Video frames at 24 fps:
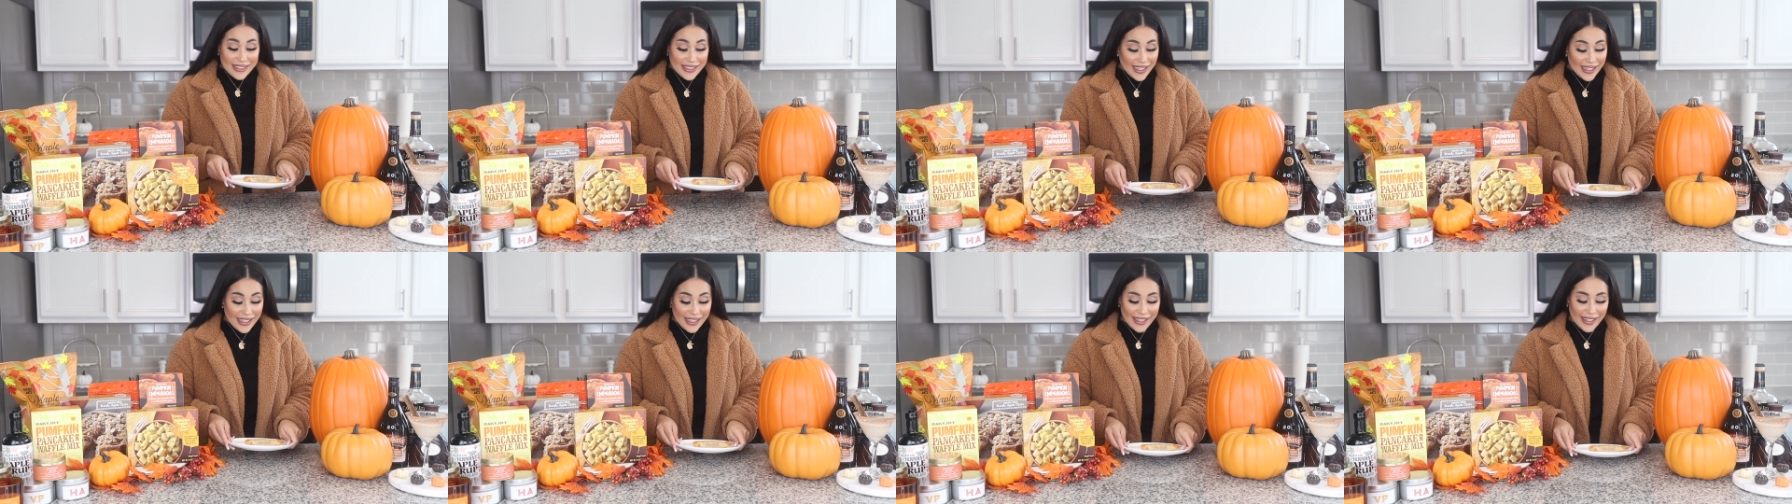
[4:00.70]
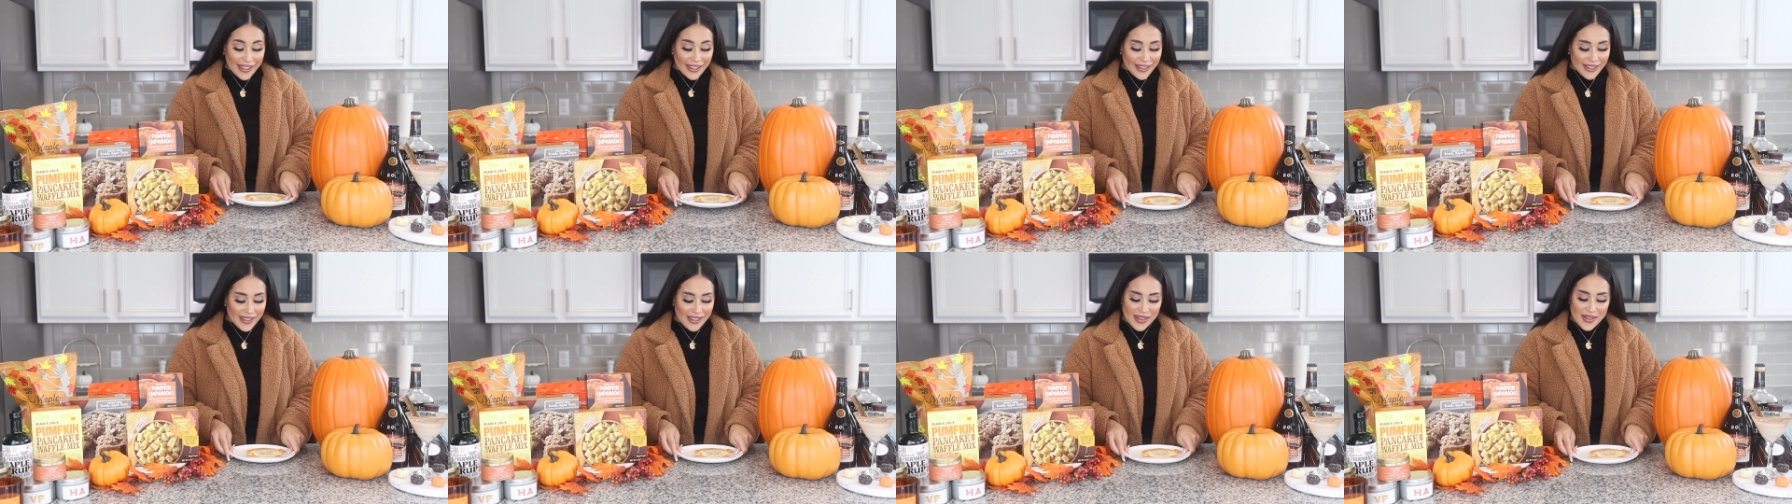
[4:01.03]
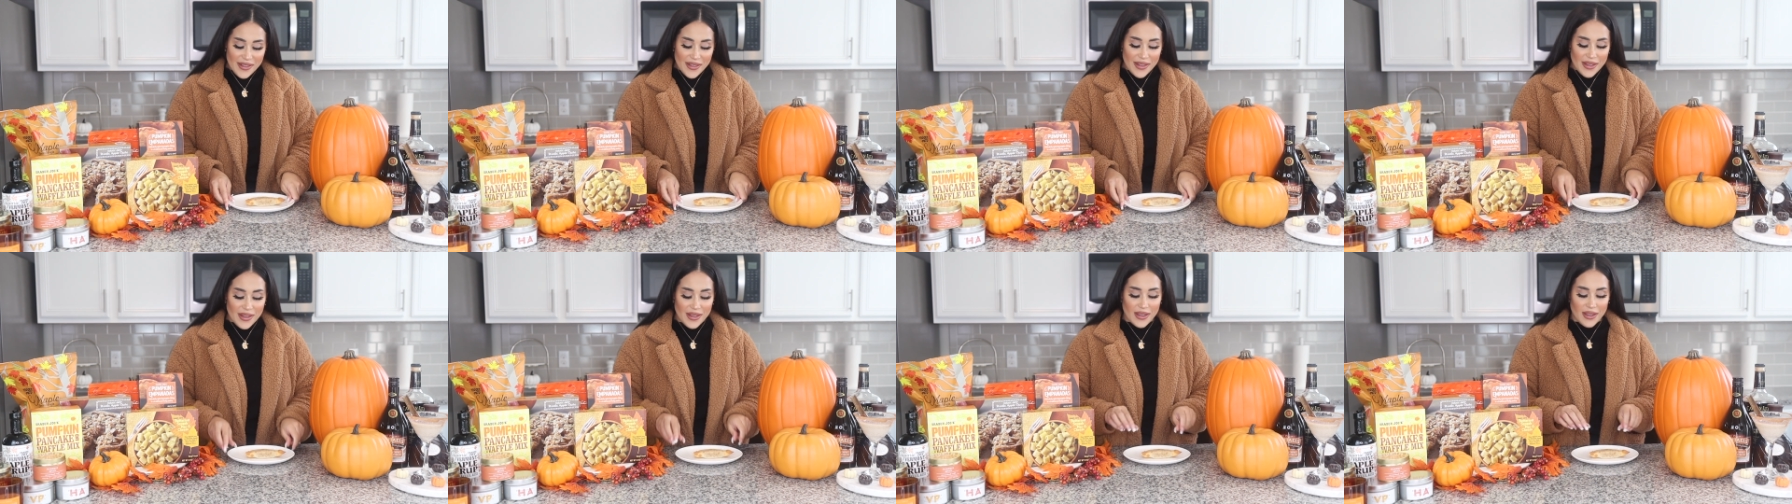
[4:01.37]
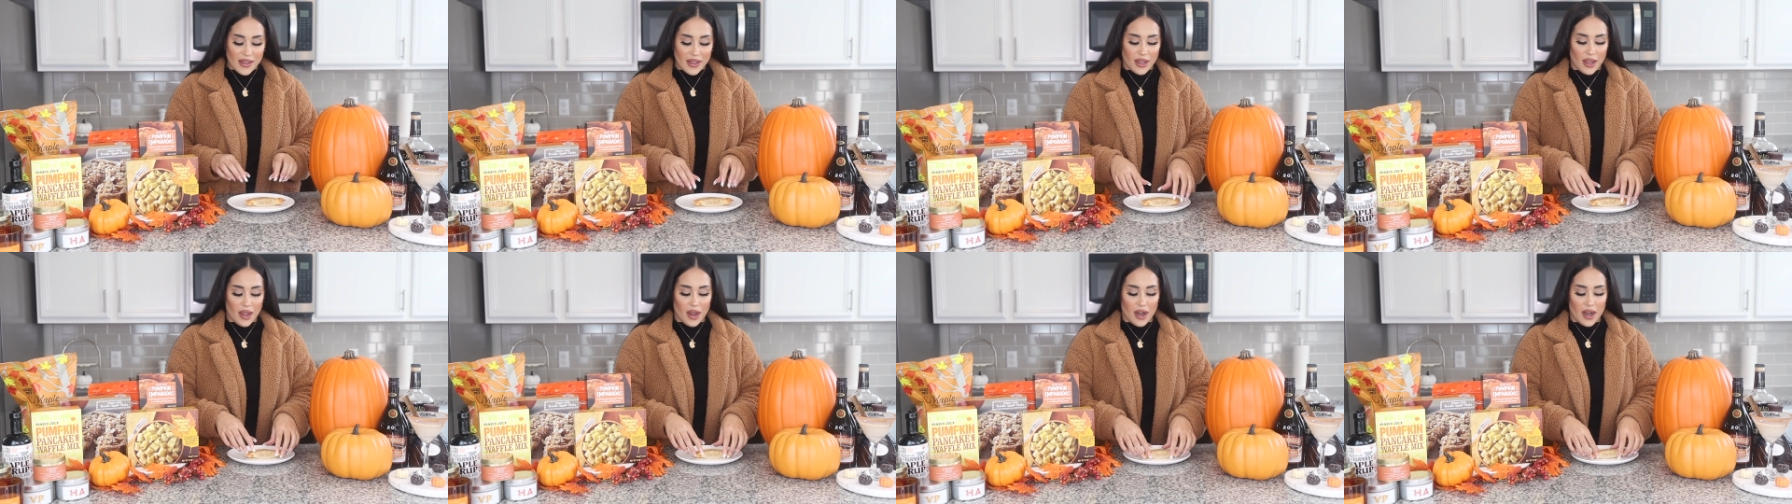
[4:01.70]
done.
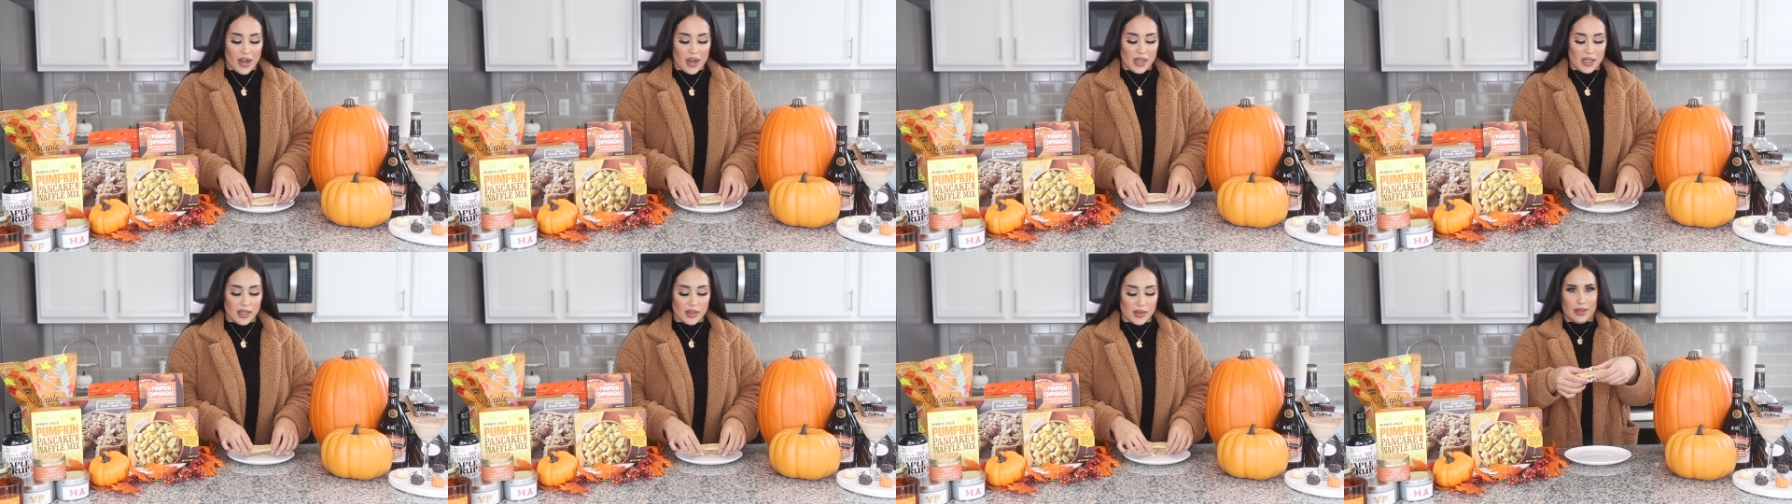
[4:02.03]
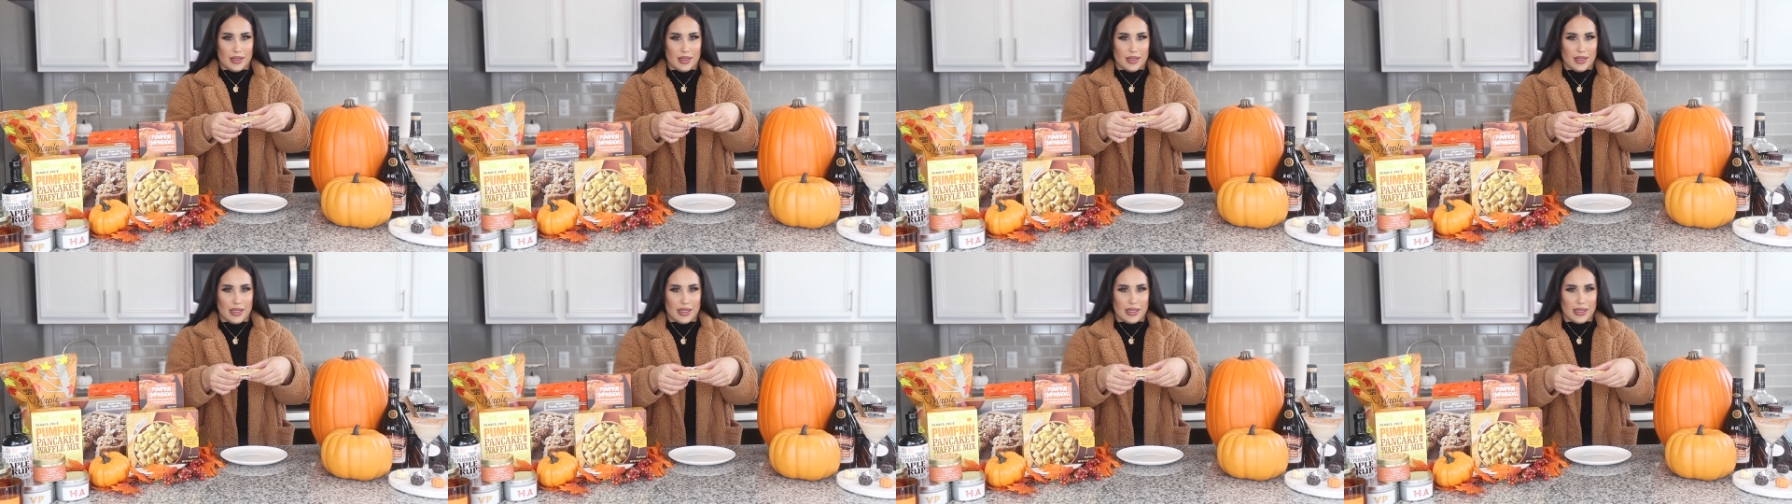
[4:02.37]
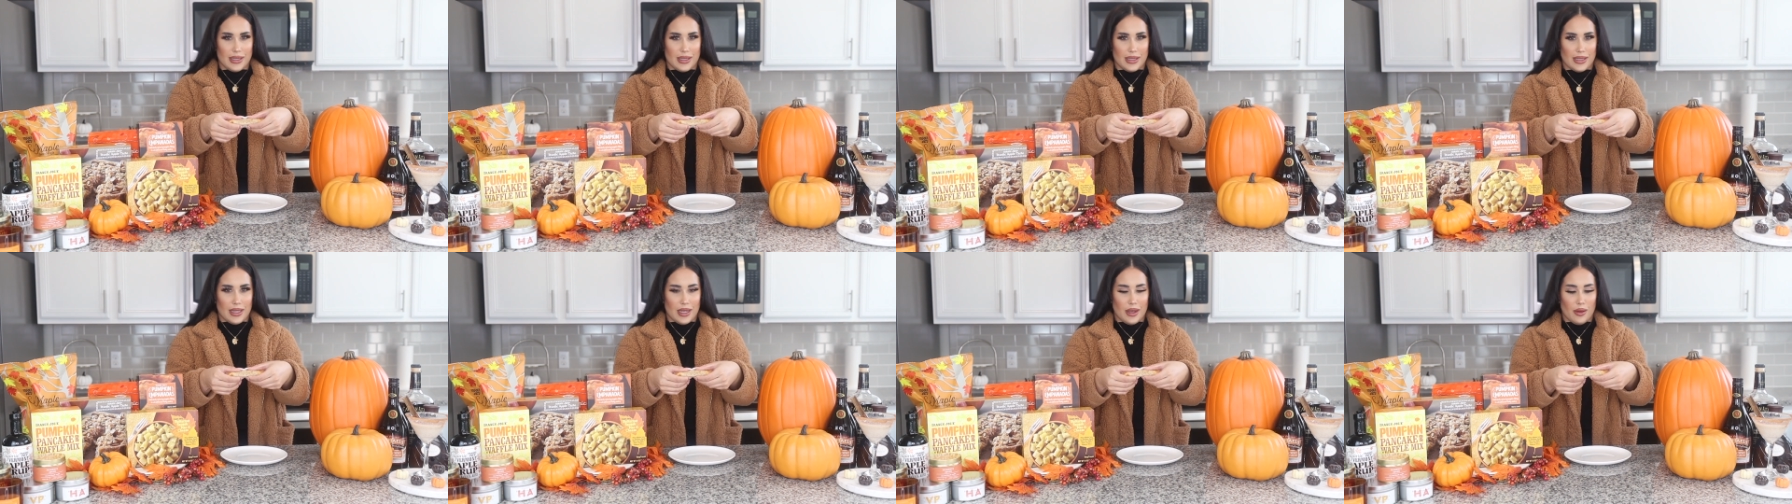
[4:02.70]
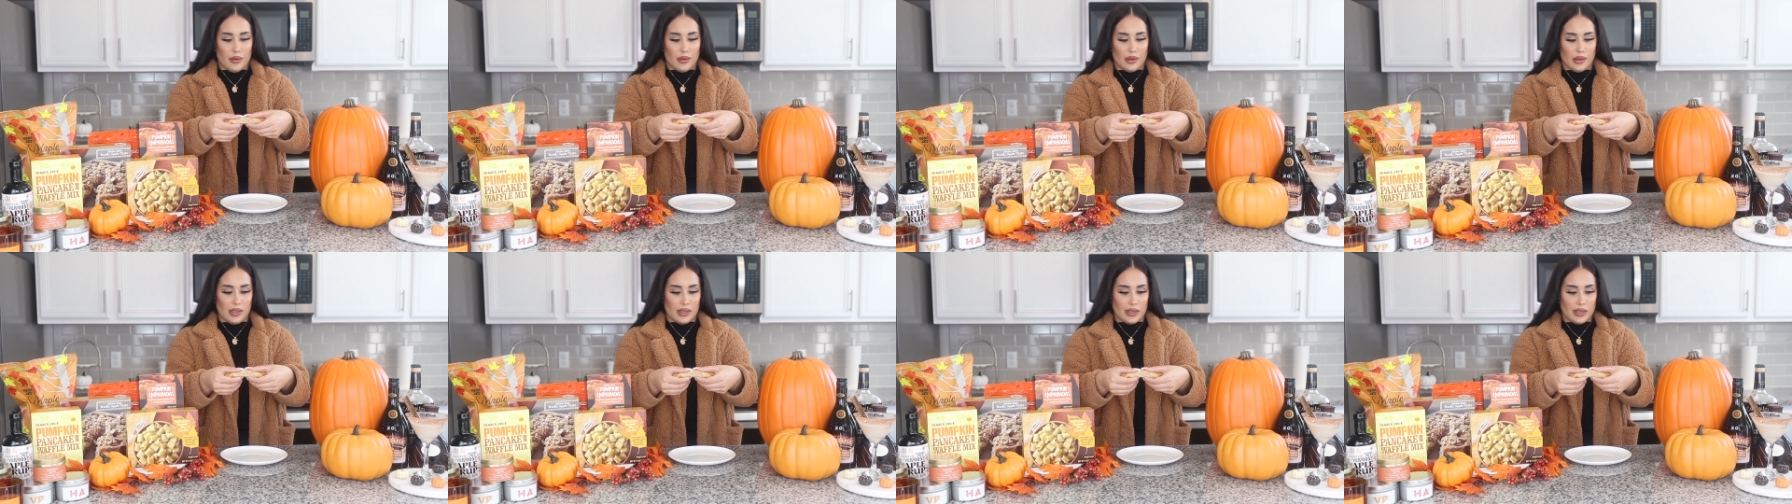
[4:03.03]
All right, you guys can like see how
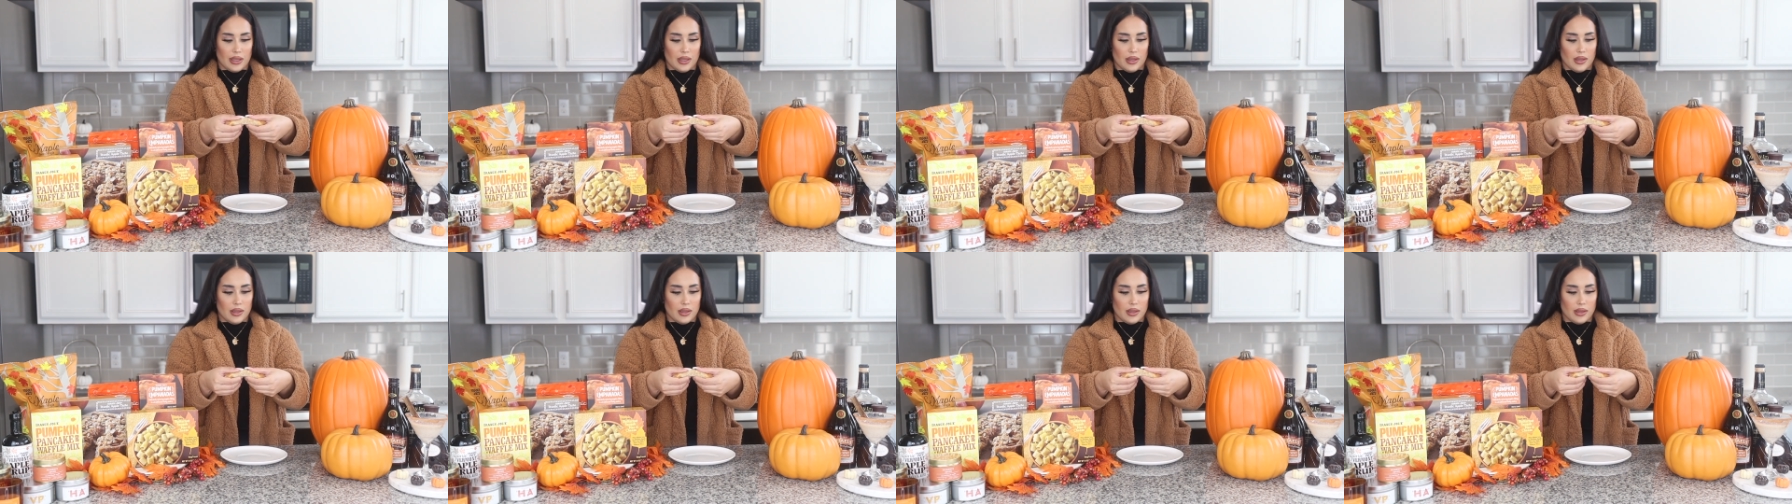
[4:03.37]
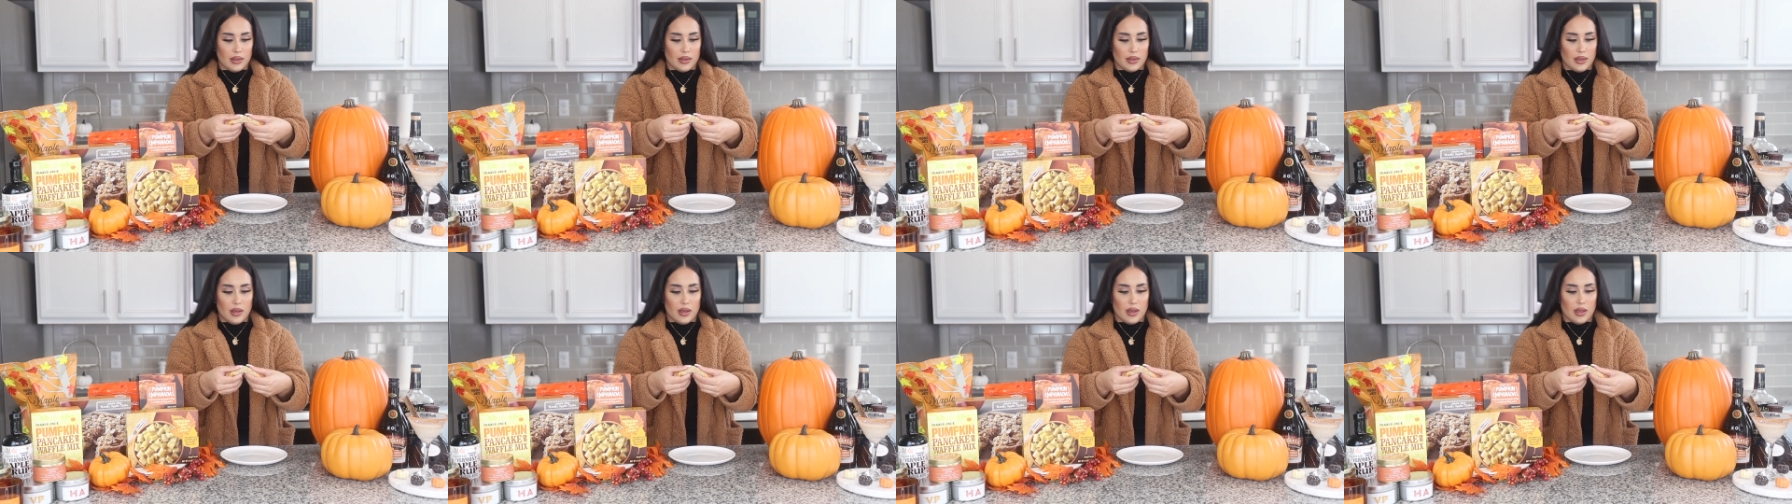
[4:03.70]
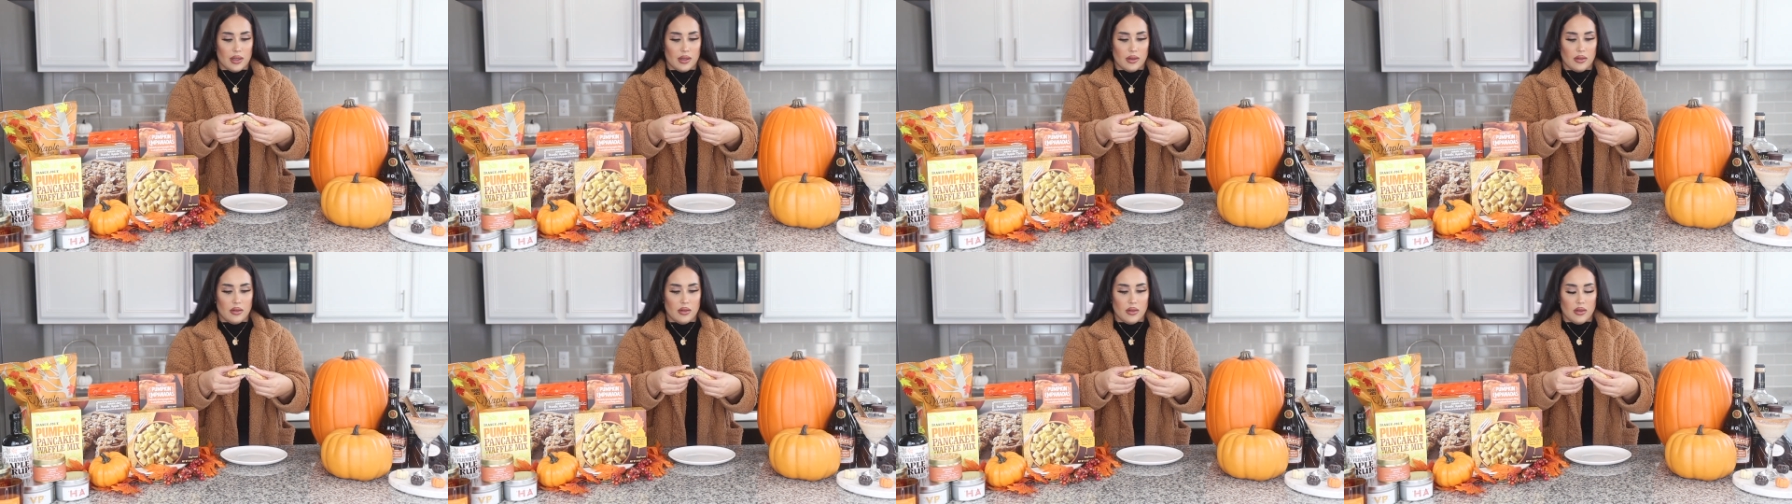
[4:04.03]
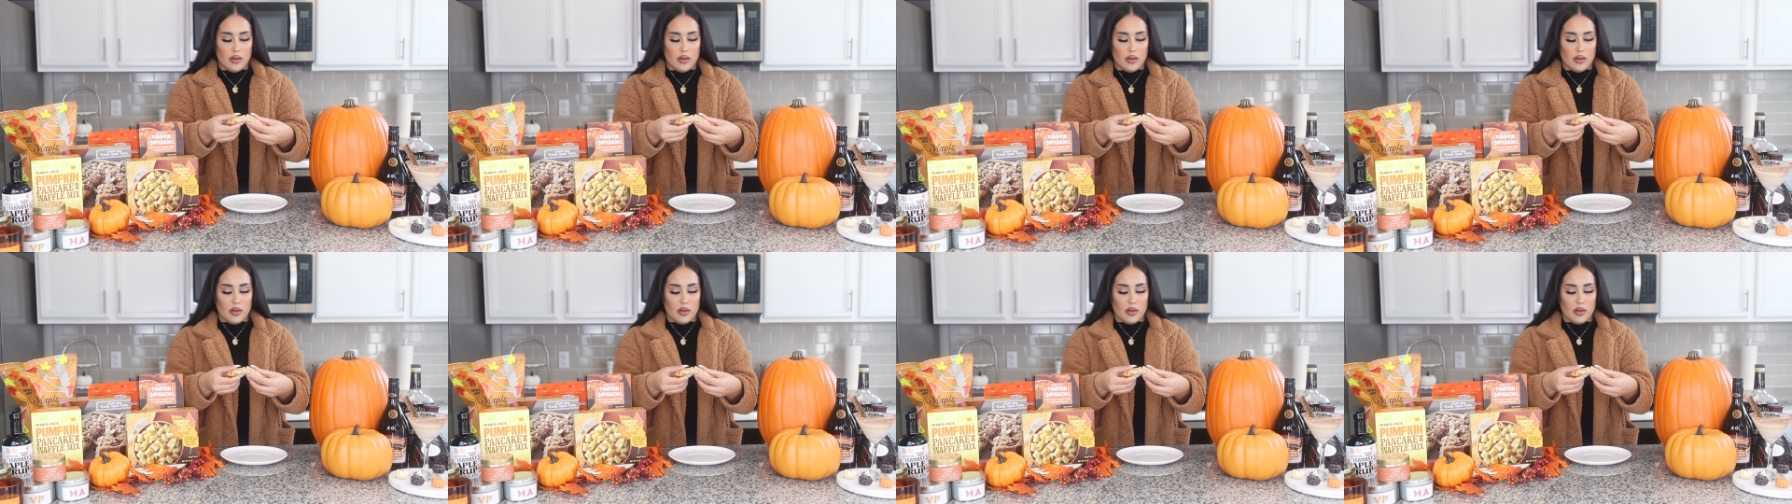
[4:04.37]
it looks like inside.